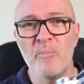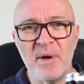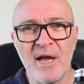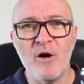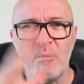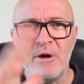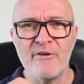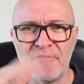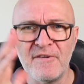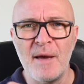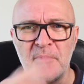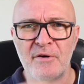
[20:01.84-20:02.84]
big old mirror
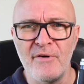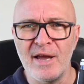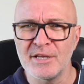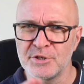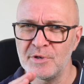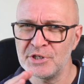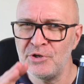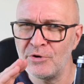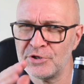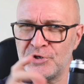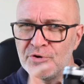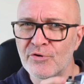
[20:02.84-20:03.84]
flapping around, so it's
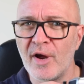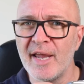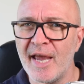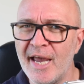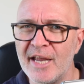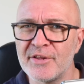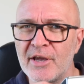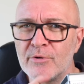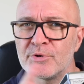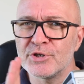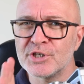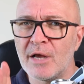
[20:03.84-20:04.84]
not too great handheld
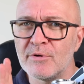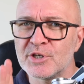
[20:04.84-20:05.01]
at slower